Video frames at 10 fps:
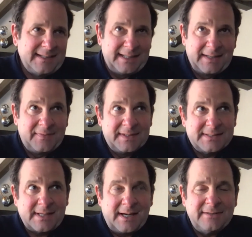in this
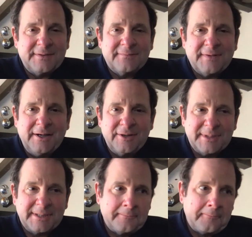kind of
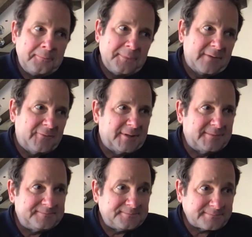environment. Well,